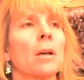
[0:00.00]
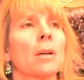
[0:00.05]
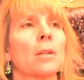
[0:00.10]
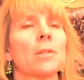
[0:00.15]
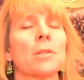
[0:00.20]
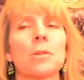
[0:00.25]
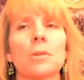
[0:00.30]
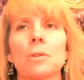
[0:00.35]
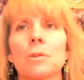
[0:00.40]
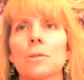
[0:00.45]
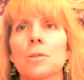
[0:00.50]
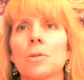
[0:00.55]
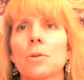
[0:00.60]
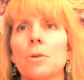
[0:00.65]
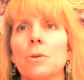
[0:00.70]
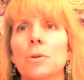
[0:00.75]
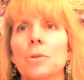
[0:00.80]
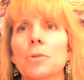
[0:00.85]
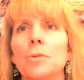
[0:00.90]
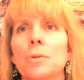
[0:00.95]
concerns
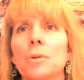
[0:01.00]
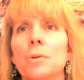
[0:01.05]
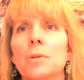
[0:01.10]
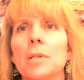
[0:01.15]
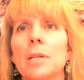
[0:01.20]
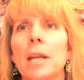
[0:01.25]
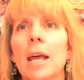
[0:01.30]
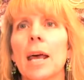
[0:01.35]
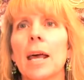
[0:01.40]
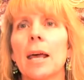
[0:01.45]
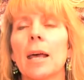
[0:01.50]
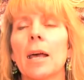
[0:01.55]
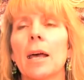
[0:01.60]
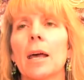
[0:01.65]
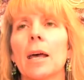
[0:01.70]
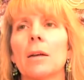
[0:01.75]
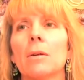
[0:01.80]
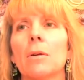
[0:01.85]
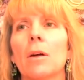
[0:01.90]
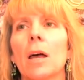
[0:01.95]
hold true today,
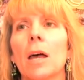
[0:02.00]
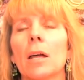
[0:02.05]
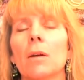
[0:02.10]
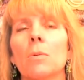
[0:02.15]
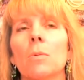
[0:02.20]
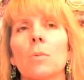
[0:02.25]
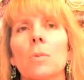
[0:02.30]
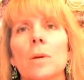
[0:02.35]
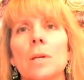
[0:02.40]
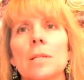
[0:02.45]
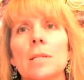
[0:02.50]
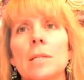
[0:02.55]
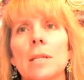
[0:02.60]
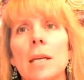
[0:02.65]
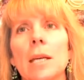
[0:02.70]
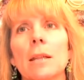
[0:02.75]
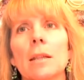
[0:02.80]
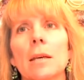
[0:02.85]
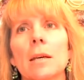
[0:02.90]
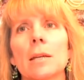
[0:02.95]
and, and we
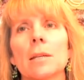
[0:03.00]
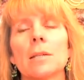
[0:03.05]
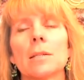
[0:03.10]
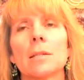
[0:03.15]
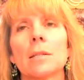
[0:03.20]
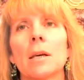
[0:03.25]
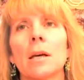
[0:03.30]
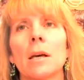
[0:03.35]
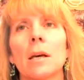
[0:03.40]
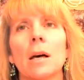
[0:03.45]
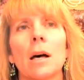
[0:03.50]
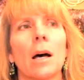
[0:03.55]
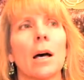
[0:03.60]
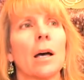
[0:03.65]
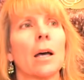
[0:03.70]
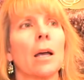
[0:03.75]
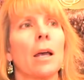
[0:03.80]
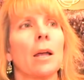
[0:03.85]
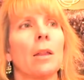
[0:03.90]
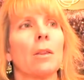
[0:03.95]
see this
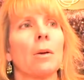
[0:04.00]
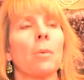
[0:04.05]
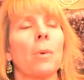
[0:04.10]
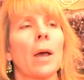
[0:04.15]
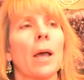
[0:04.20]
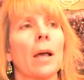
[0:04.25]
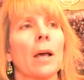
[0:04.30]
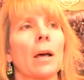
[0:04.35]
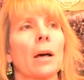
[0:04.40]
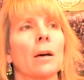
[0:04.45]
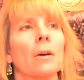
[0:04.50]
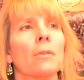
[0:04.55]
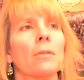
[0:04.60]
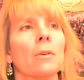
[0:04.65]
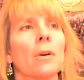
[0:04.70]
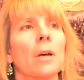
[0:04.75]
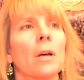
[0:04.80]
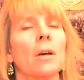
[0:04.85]
uh, in the wake of